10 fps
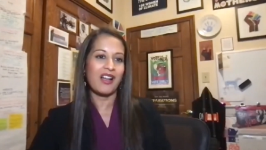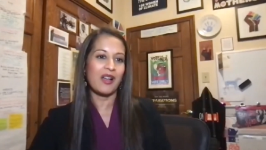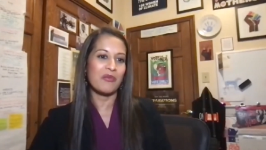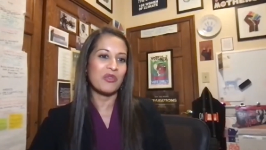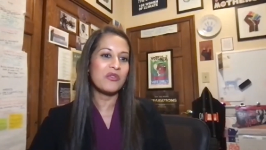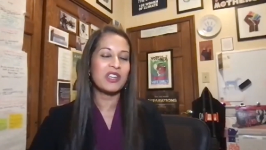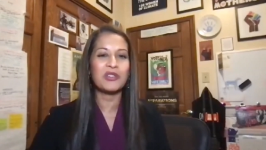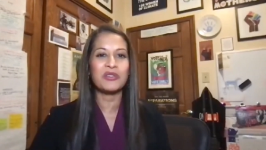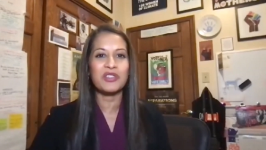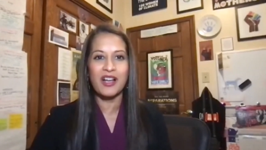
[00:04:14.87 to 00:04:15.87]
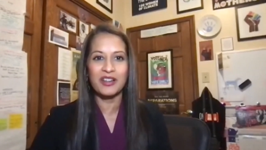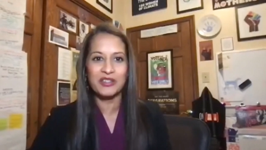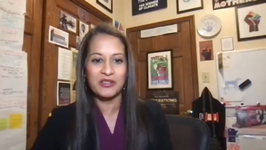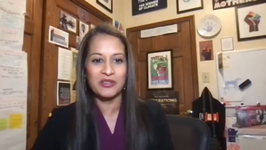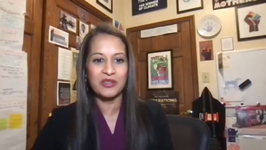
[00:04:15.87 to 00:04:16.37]
Who can you talk
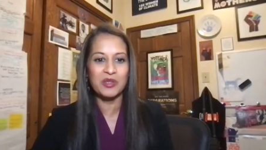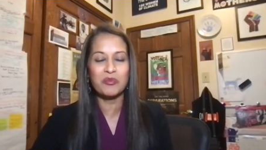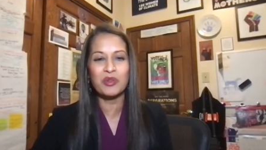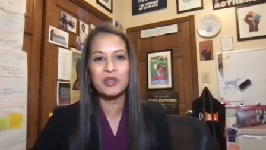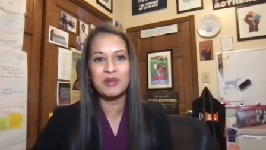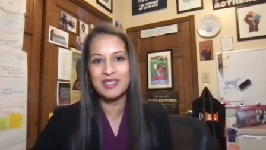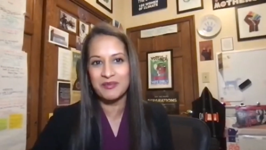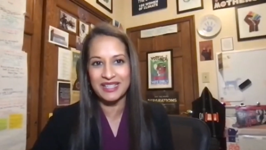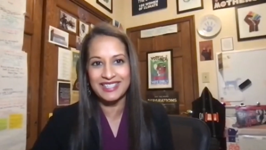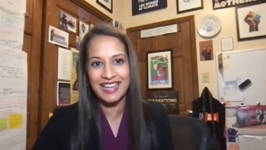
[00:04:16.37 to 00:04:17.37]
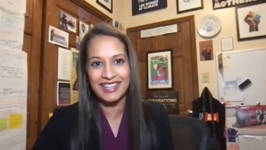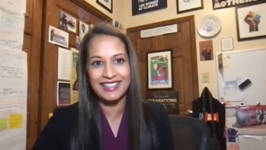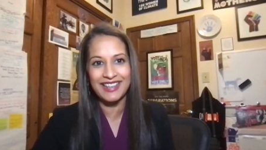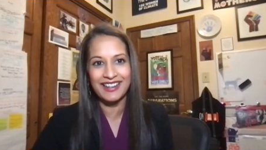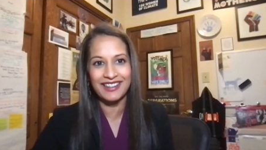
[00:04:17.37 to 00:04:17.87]
to? So which brings me to my
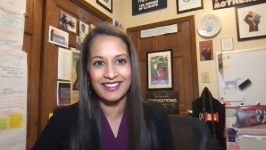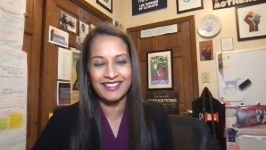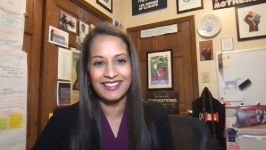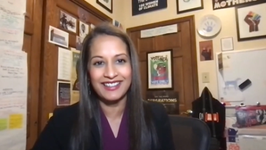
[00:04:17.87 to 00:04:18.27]
second nugget.